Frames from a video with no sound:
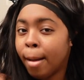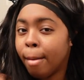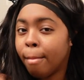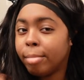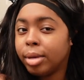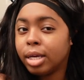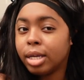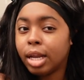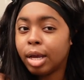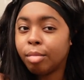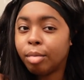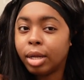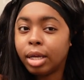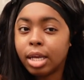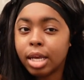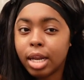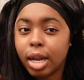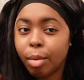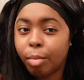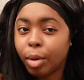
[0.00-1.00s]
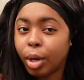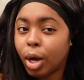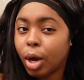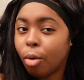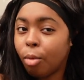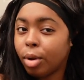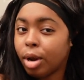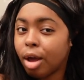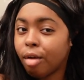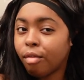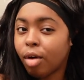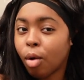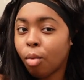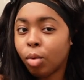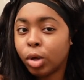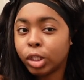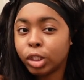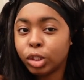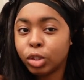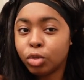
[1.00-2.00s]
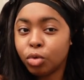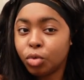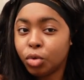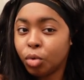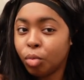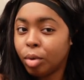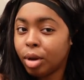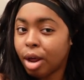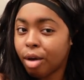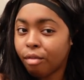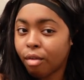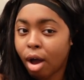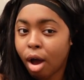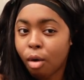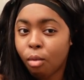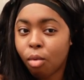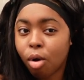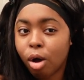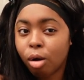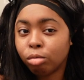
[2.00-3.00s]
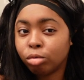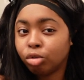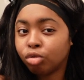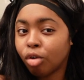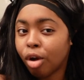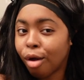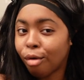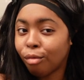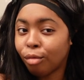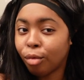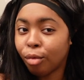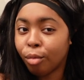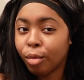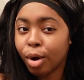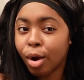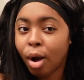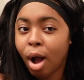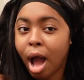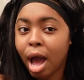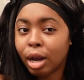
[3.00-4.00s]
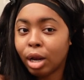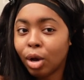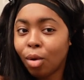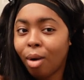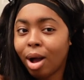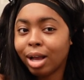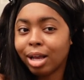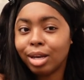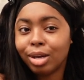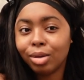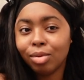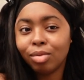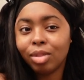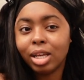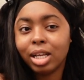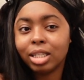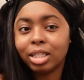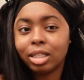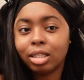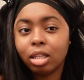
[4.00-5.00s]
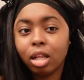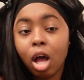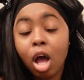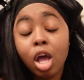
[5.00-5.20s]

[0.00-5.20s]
being able to get up and go whenever I want to, do whatever I want, travel the world. I know I can do these.